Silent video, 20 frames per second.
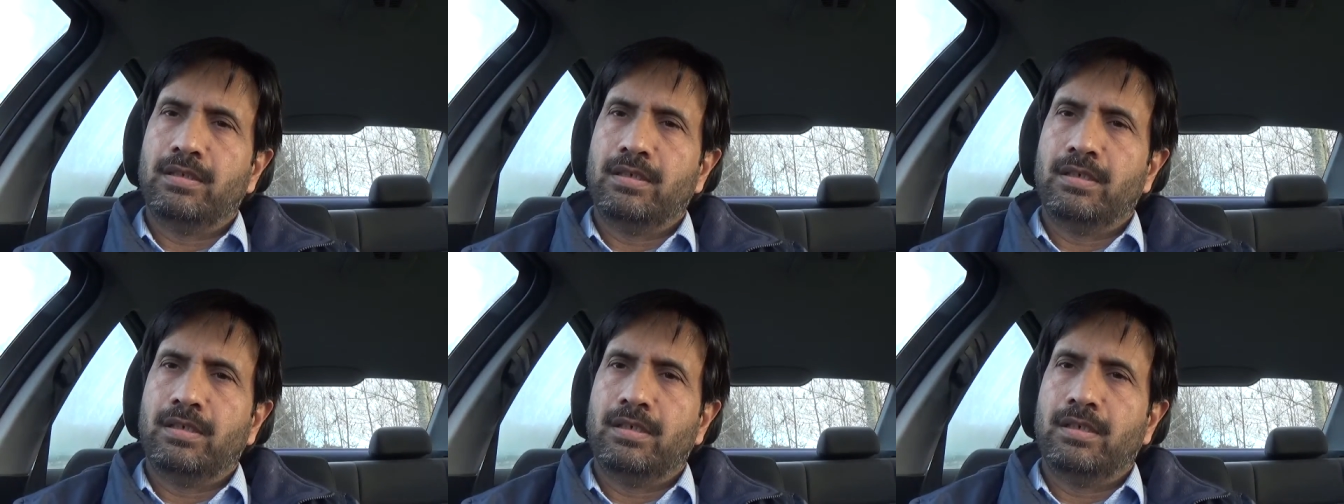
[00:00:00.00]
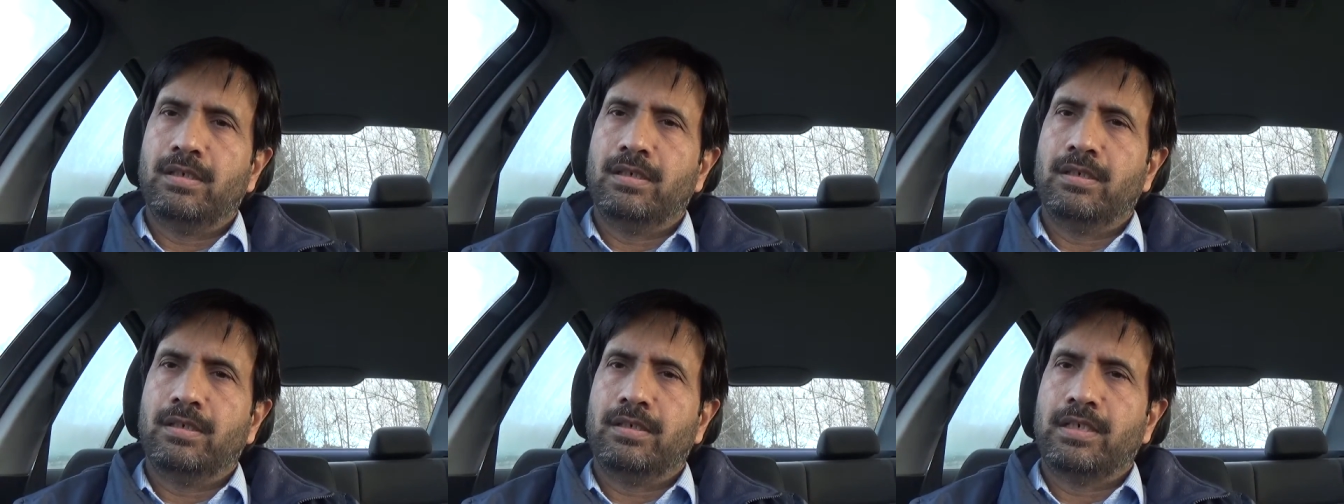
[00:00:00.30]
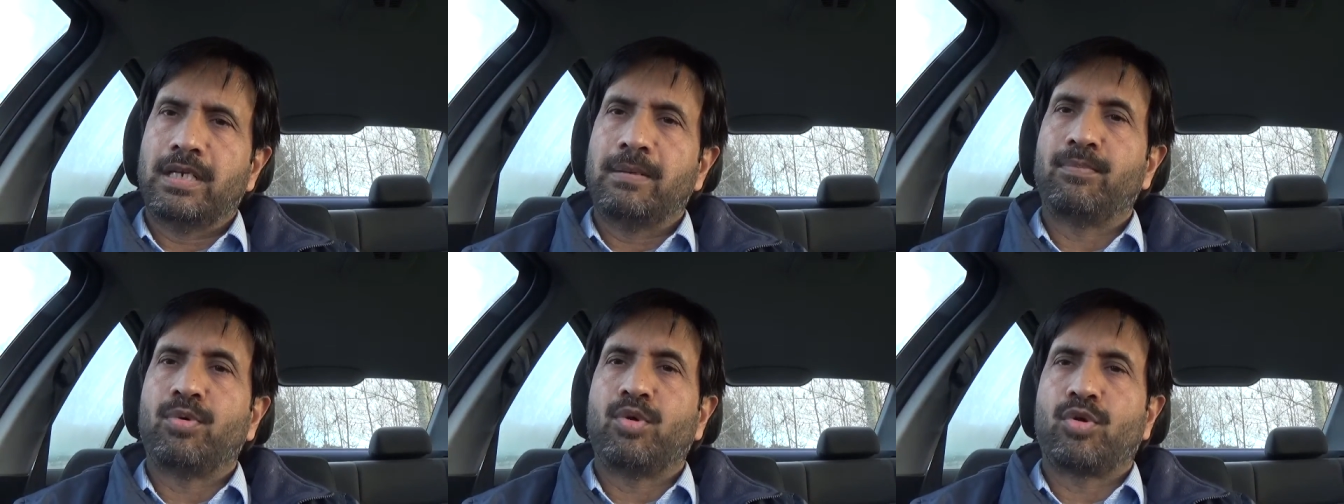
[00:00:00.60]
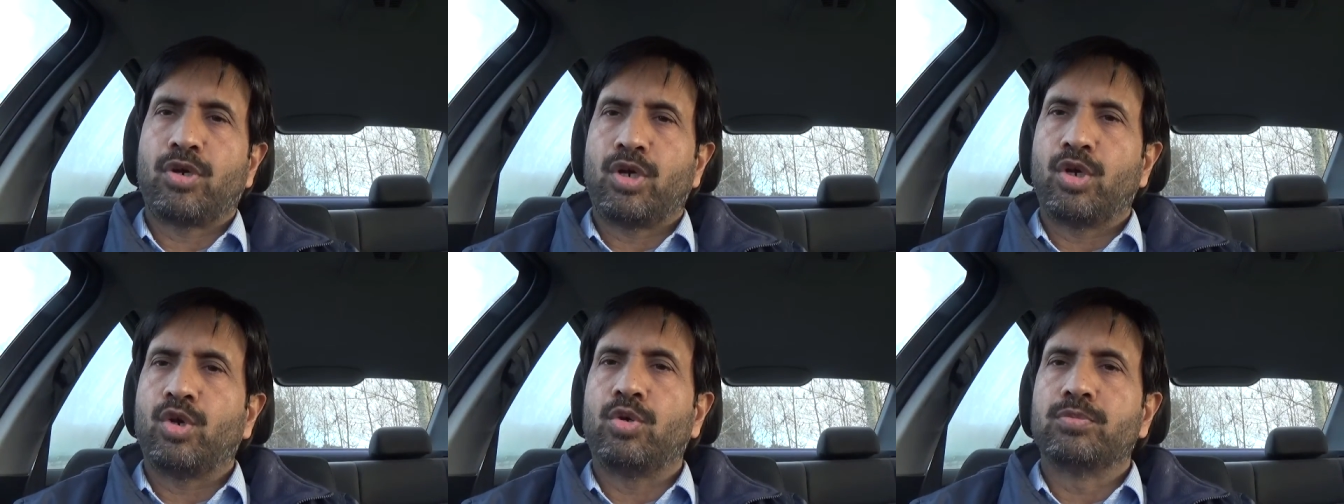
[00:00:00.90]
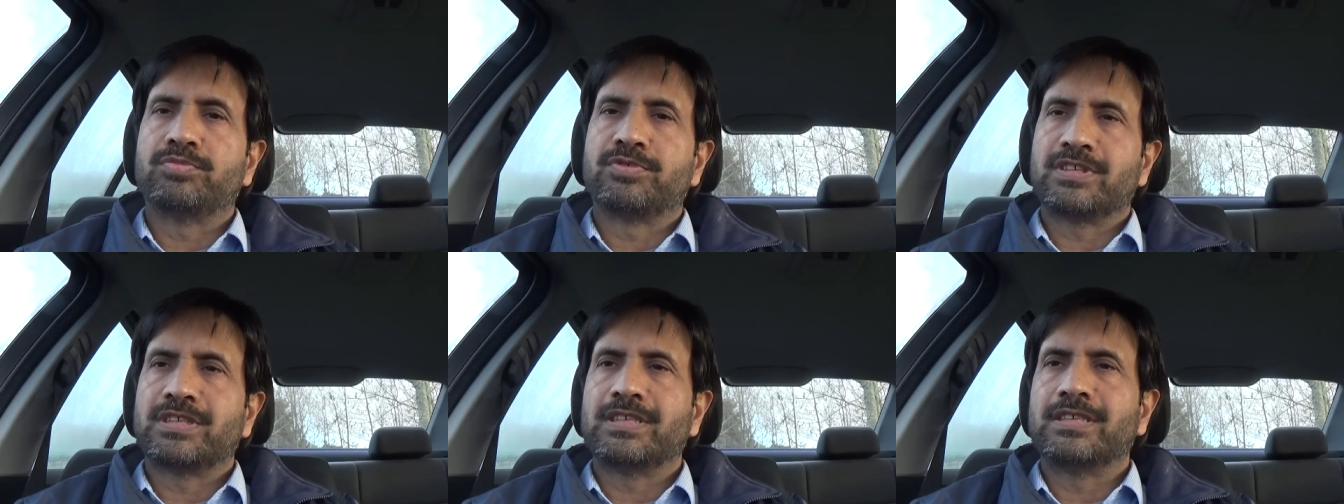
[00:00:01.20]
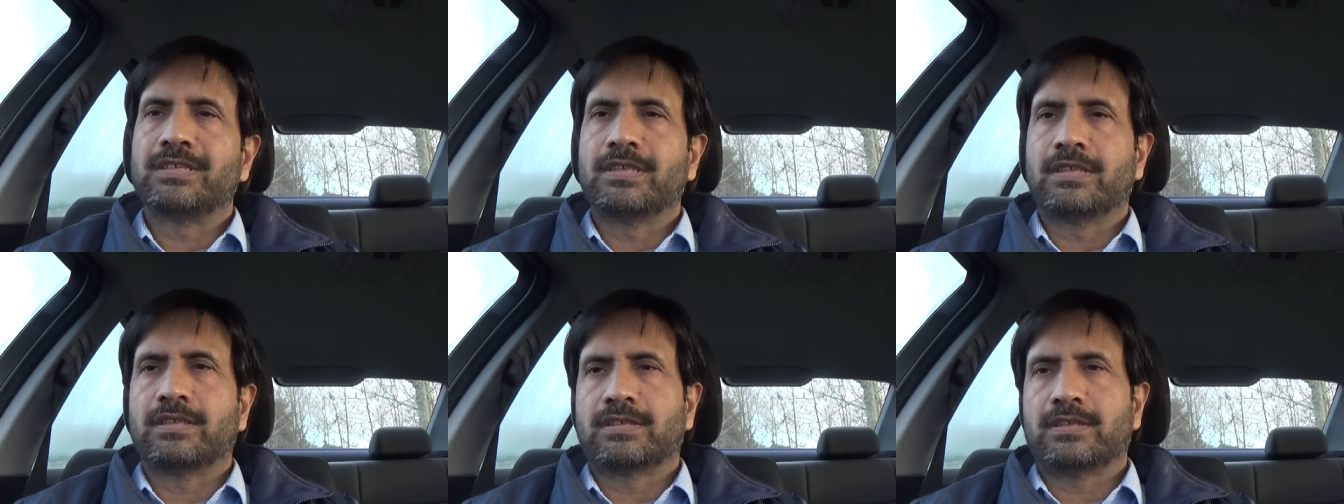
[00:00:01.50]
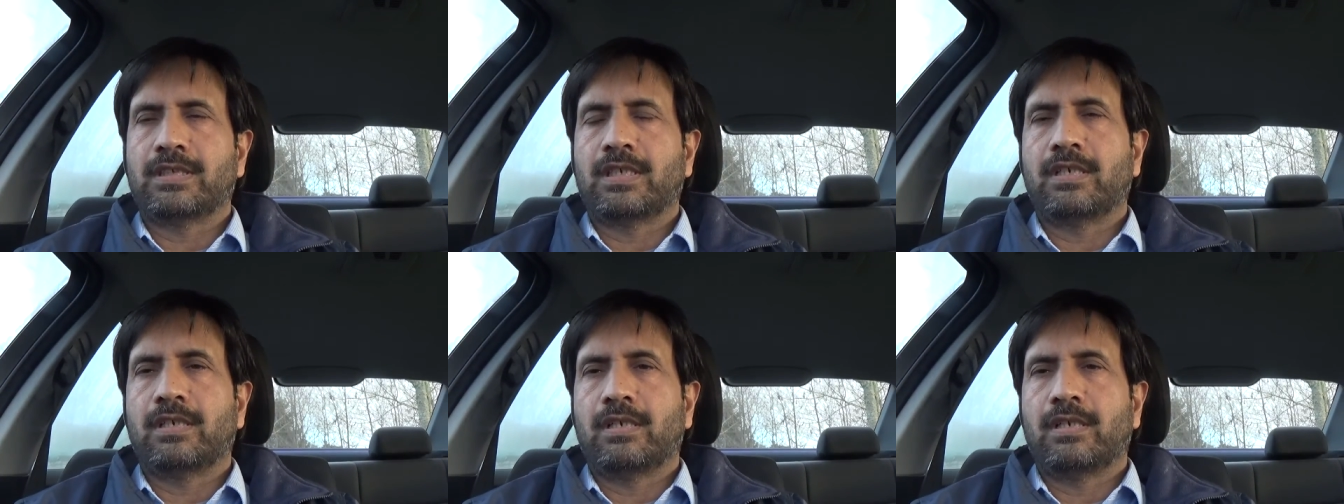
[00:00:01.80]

uh, temporal lobe seizures or